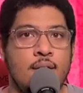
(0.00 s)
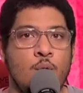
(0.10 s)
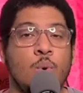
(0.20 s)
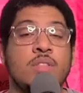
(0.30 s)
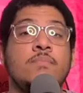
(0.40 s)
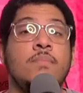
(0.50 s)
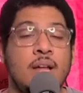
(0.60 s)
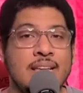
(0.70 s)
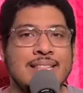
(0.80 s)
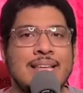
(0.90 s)
with
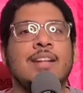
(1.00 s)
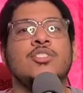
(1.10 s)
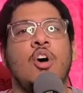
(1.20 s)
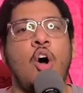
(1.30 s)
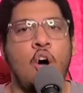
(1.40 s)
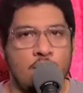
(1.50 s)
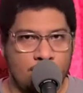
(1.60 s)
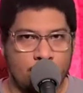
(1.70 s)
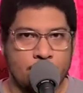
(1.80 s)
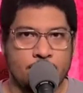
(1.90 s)
money that is off the
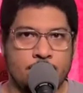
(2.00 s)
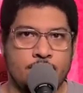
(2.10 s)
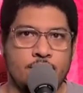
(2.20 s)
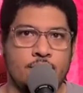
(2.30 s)
books.